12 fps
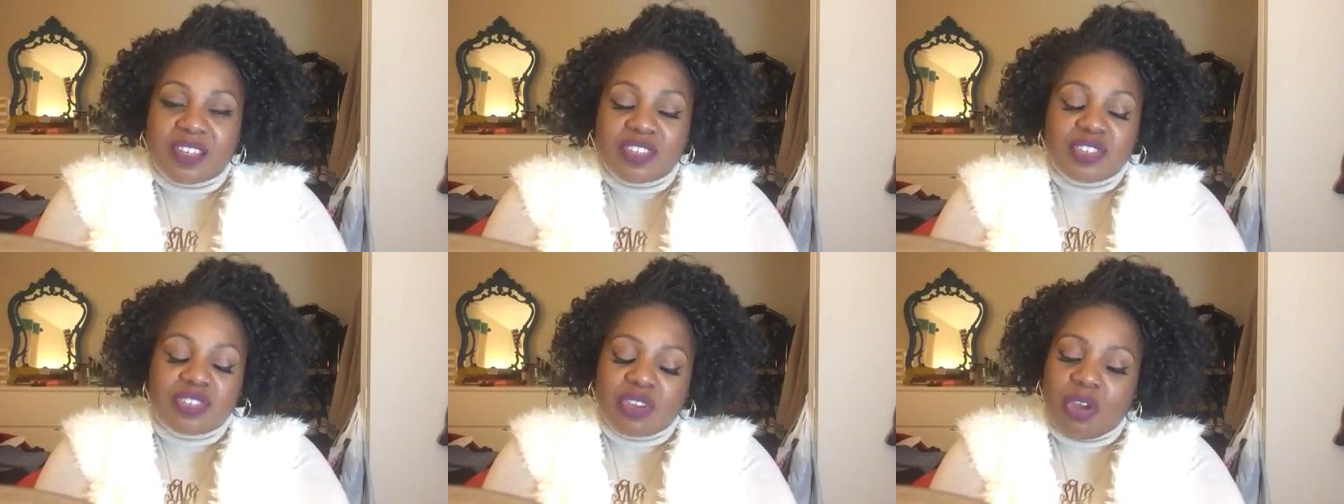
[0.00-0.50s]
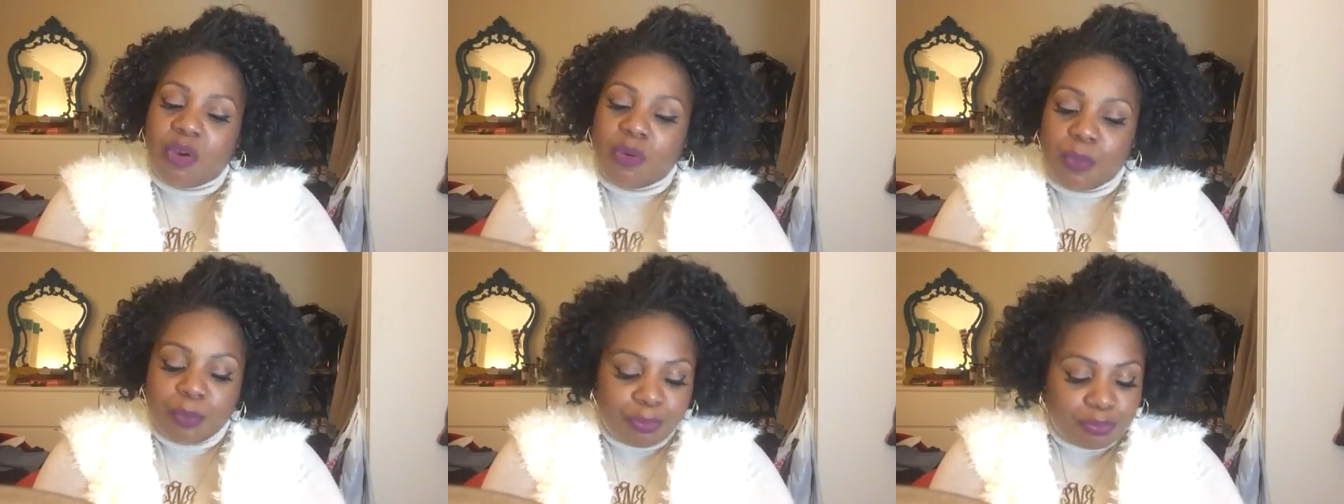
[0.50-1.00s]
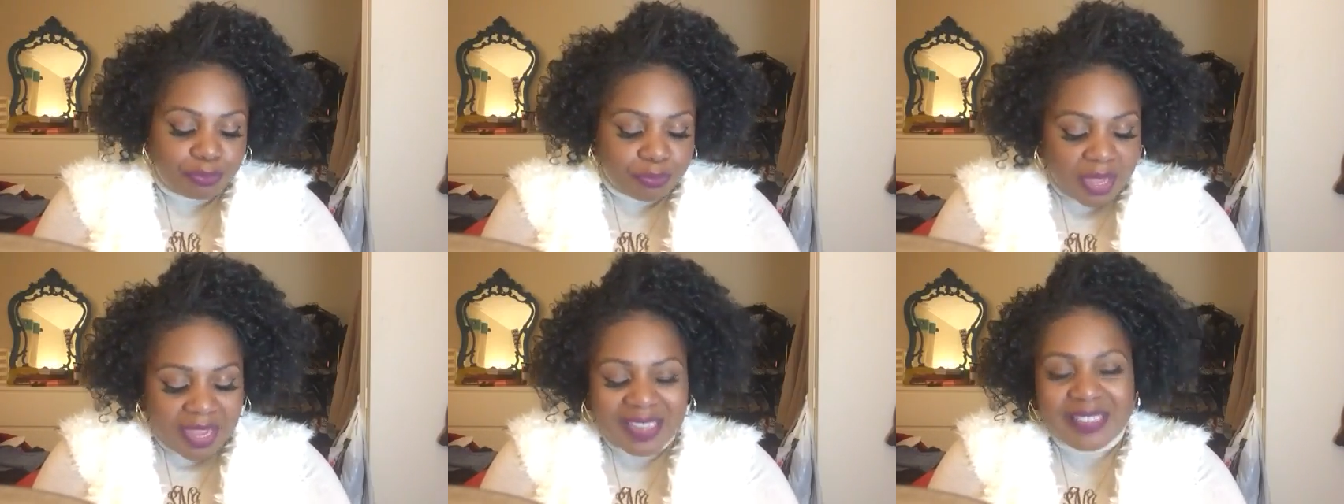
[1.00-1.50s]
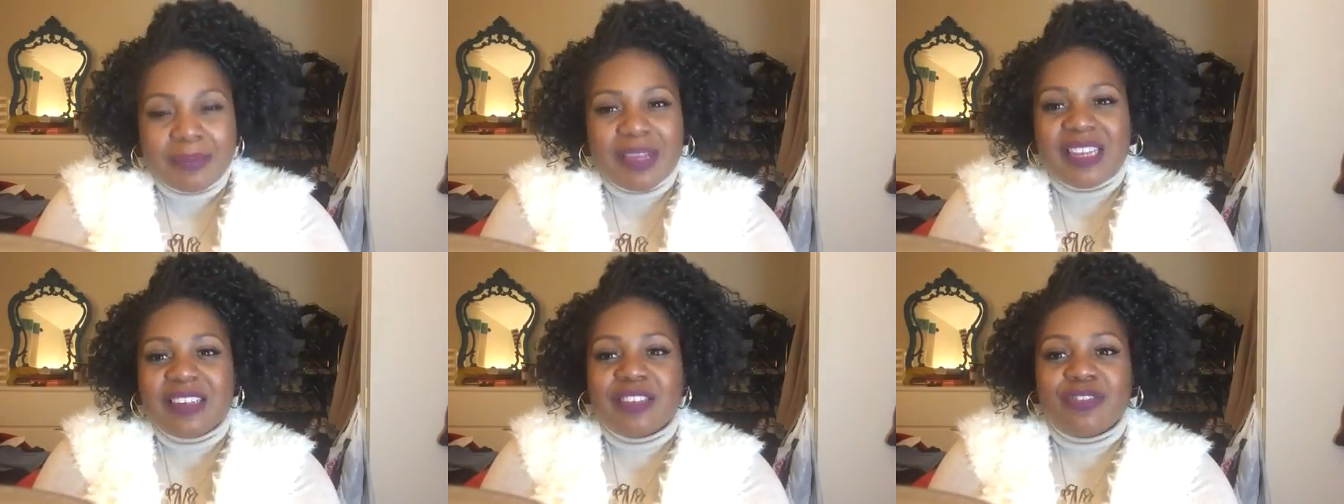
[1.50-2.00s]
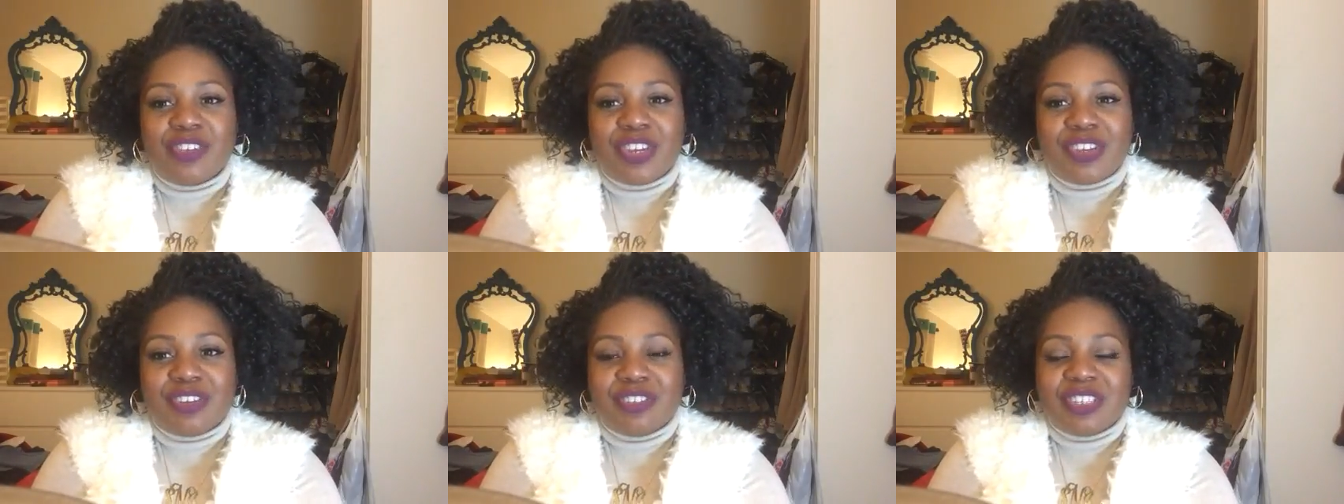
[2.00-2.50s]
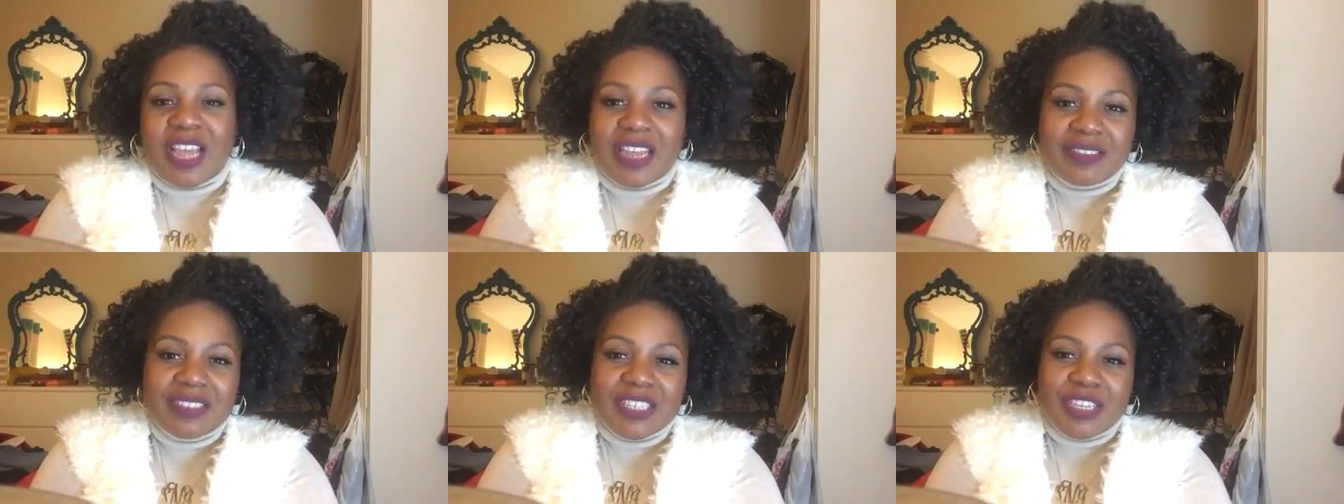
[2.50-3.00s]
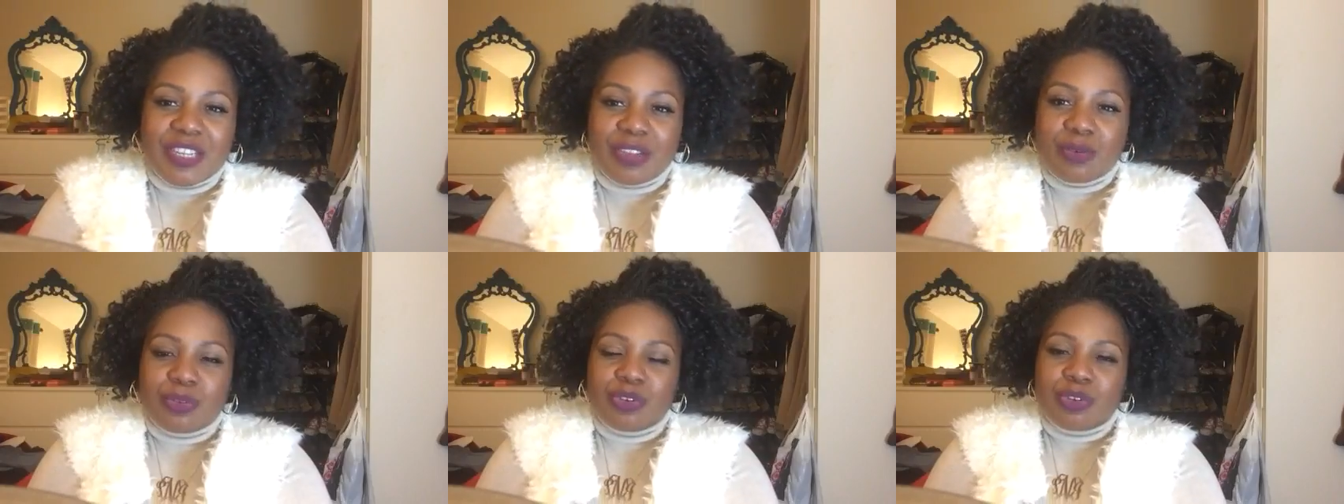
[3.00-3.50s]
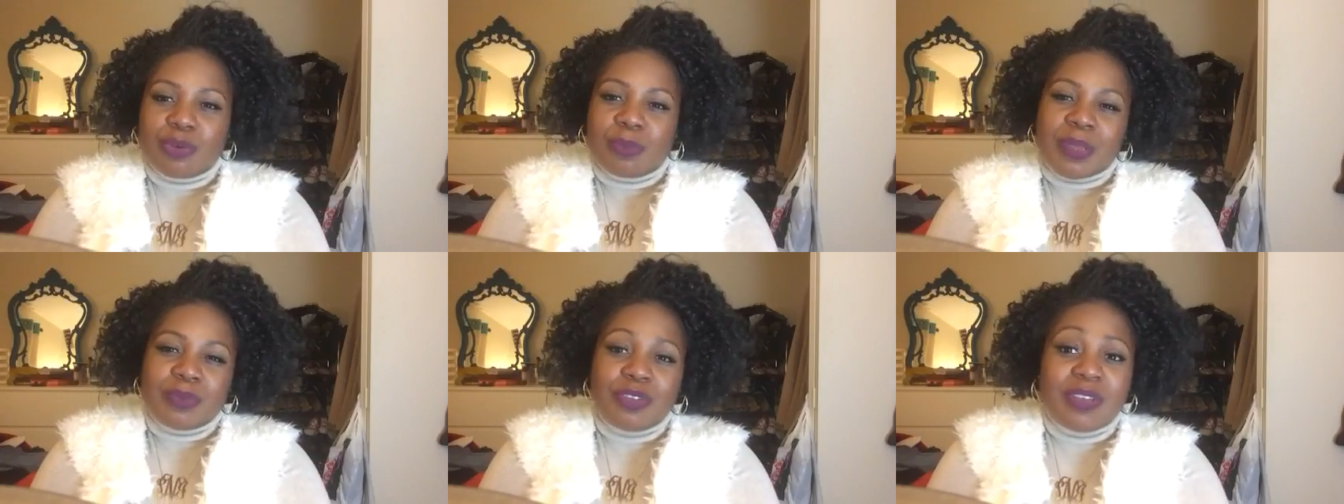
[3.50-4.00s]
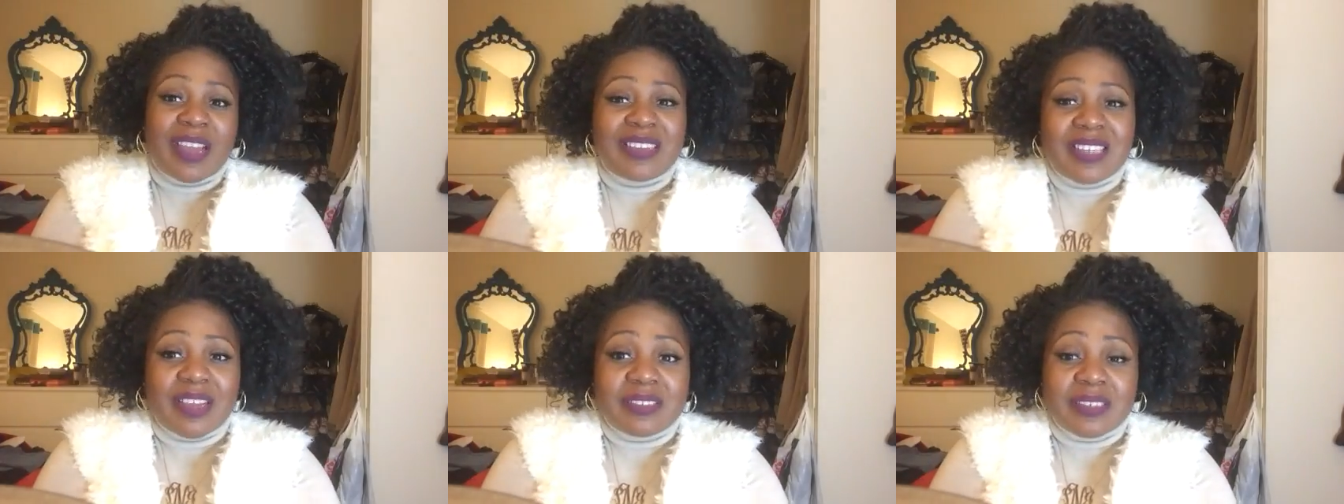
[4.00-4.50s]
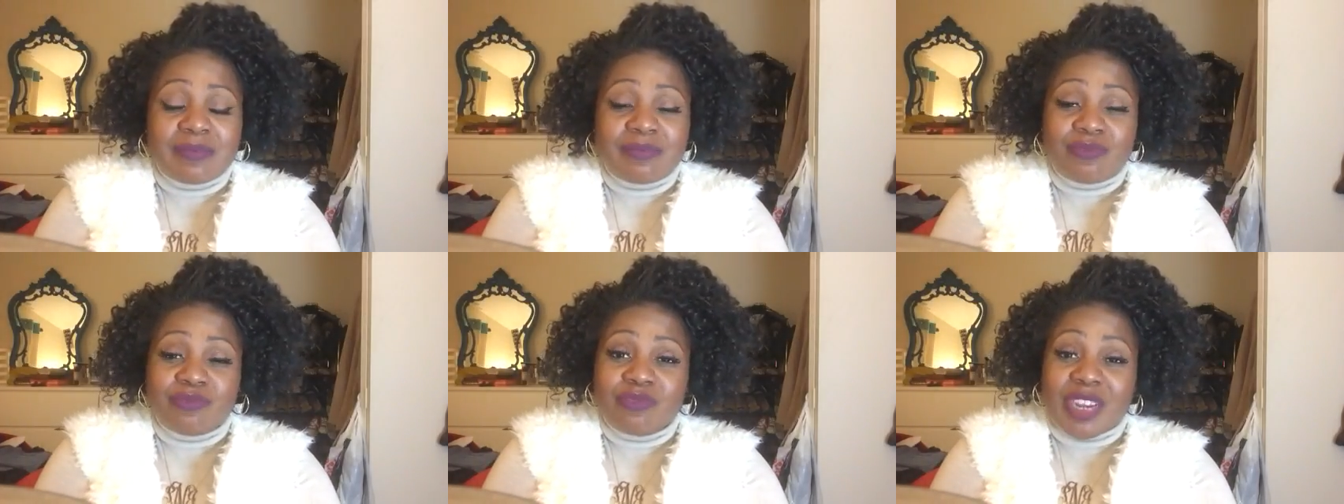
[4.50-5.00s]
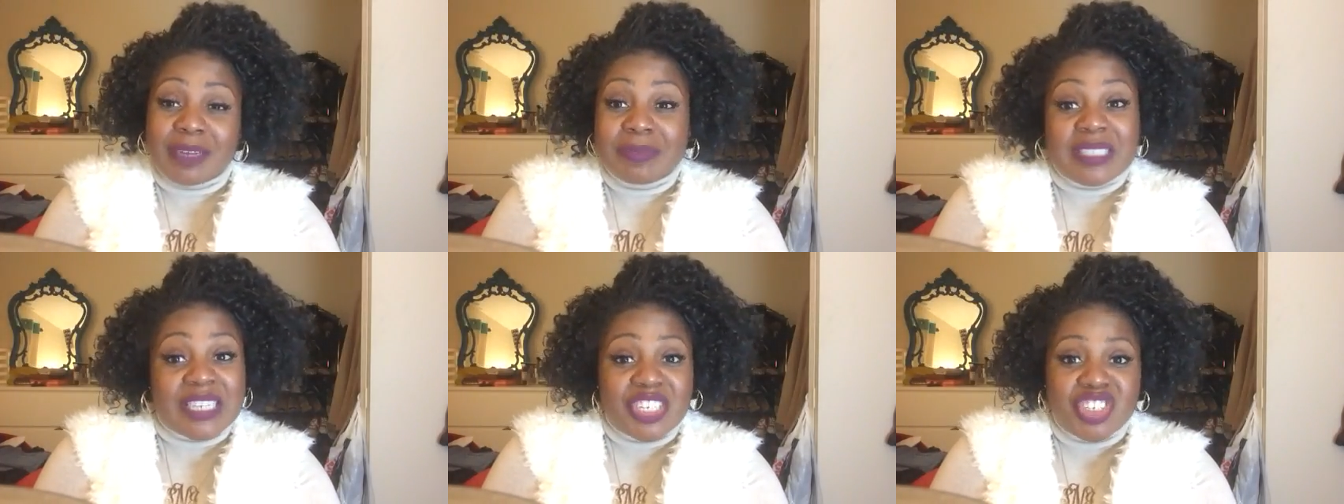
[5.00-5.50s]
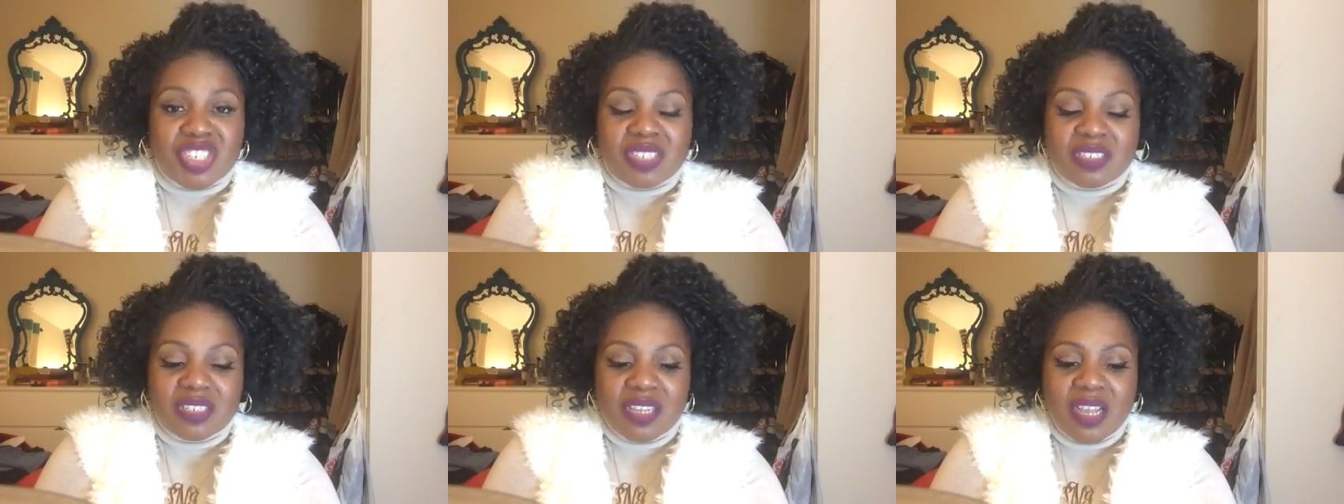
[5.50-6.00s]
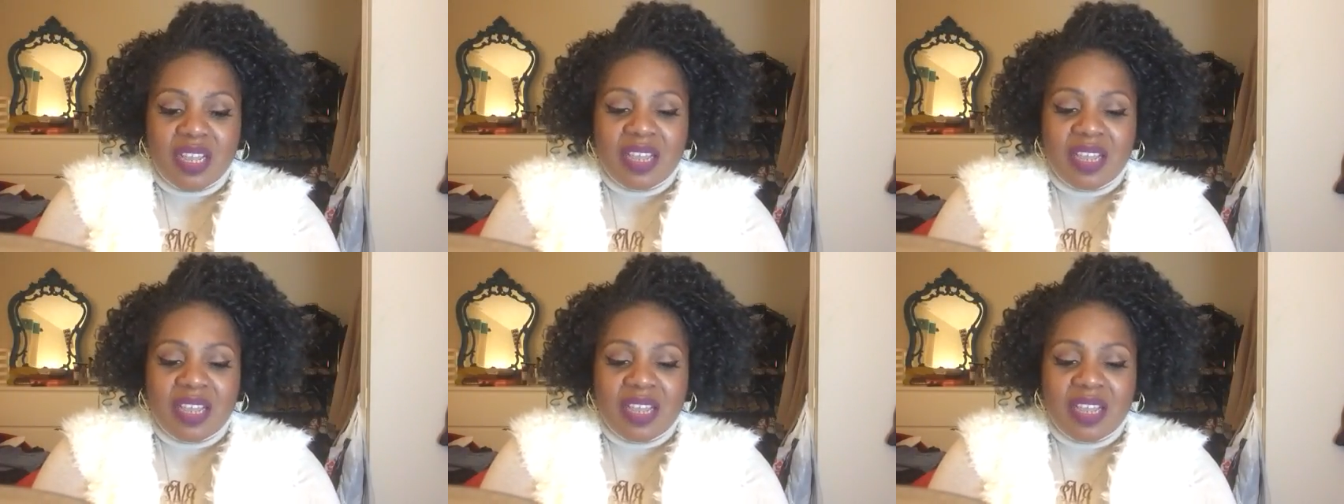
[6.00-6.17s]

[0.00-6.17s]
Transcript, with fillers: So I guess I'm making this video to kind of see, you know, maybe you guys have some recommendations,